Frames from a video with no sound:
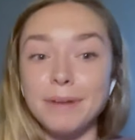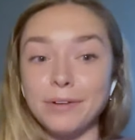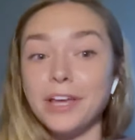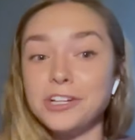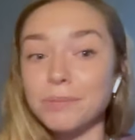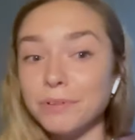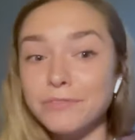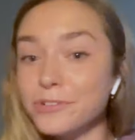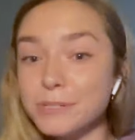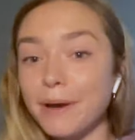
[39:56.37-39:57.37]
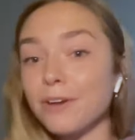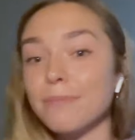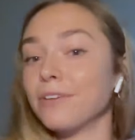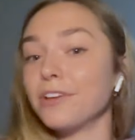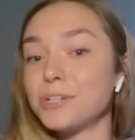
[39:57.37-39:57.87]
My relationship with food is better.
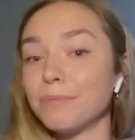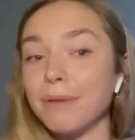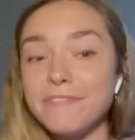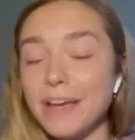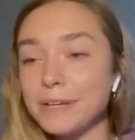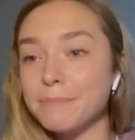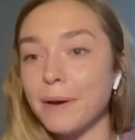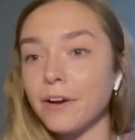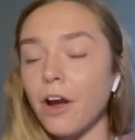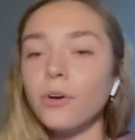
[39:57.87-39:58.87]
My relationship with my family is better.